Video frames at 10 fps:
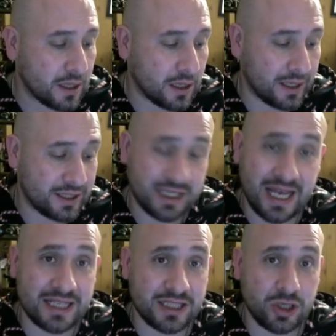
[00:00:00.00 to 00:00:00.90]
It just
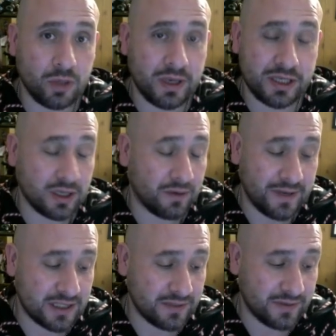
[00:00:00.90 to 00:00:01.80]
has so much
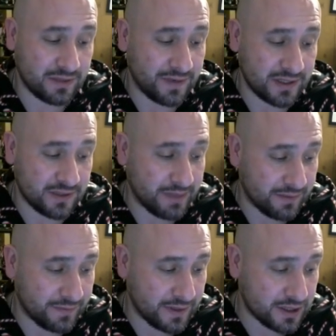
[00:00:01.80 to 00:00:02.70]
offensive and defensive
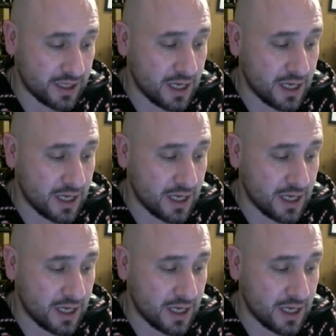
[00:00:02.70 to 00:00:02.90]
benefits.